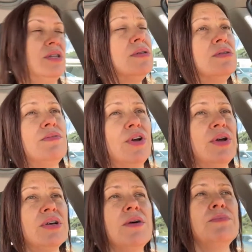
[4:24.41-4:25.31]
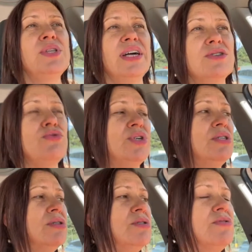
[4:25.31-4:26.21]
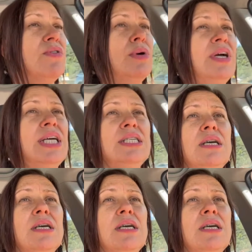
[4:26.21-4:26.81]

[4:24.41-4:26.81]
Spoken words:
It's very complex reasons for it.